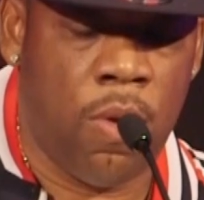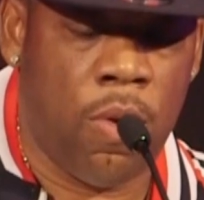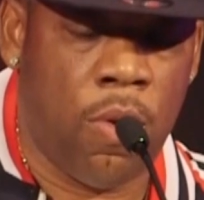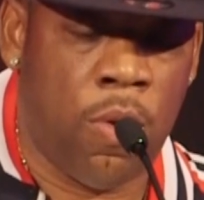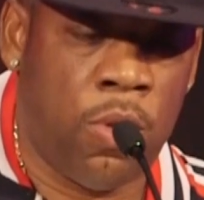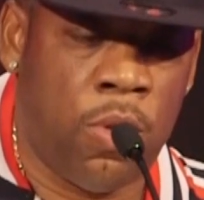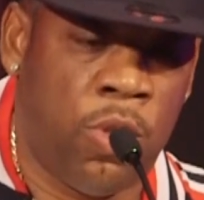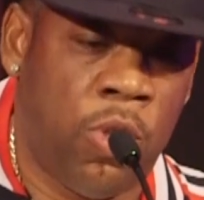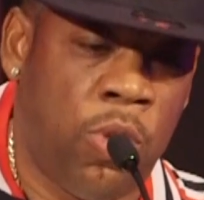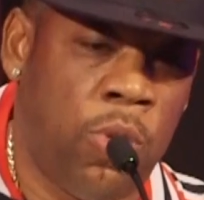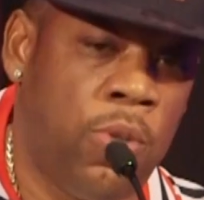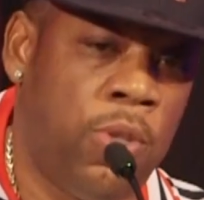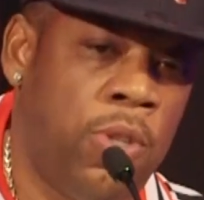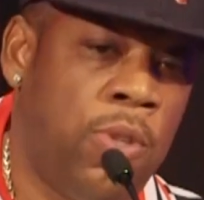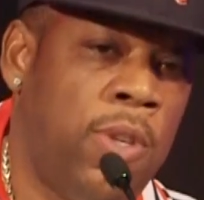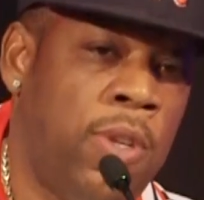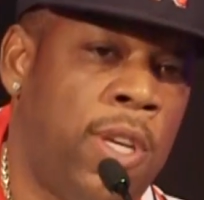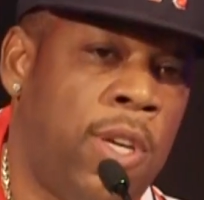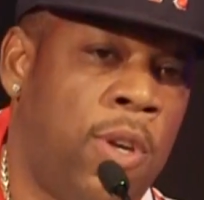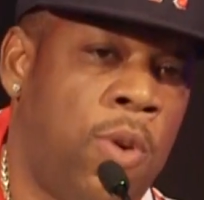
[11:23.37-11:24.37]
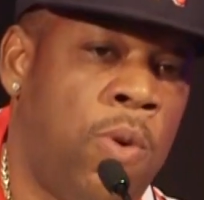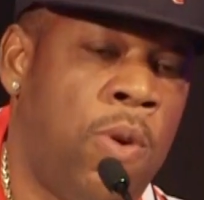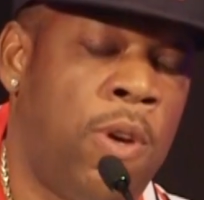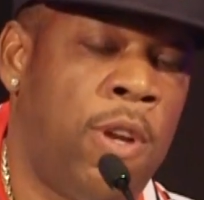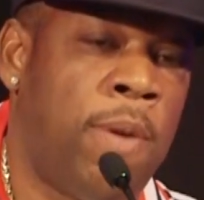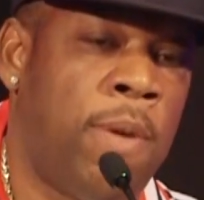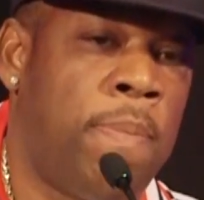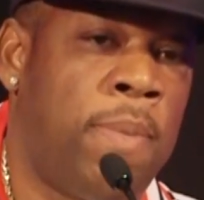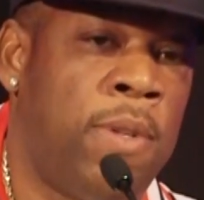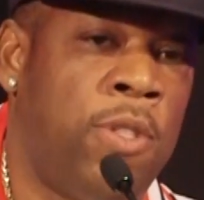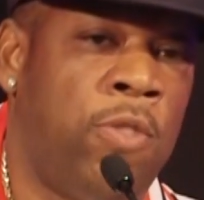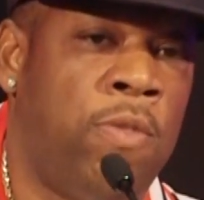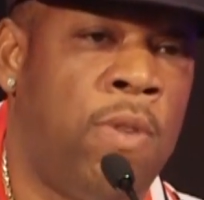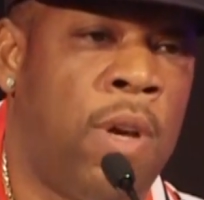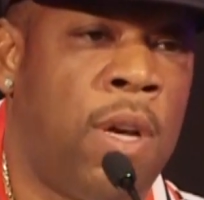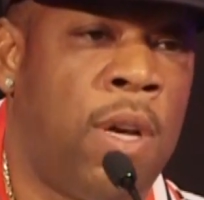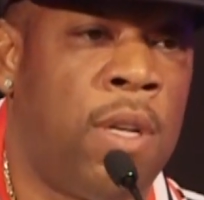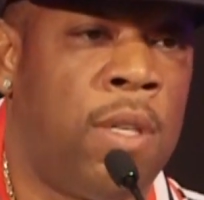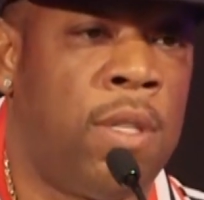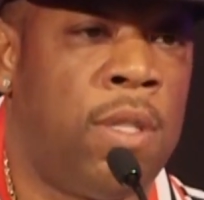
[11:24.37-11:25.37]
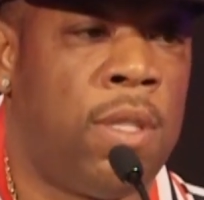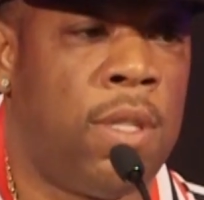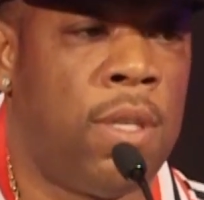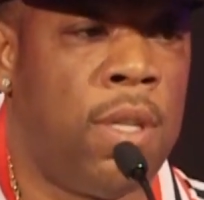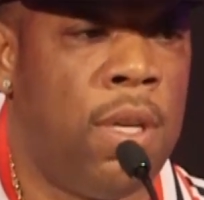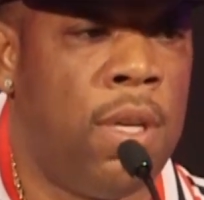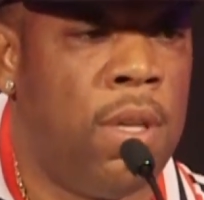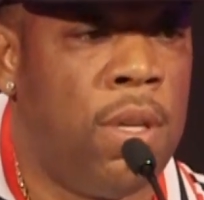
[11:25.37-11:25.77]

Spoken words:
Or two, you get caught up in drugs.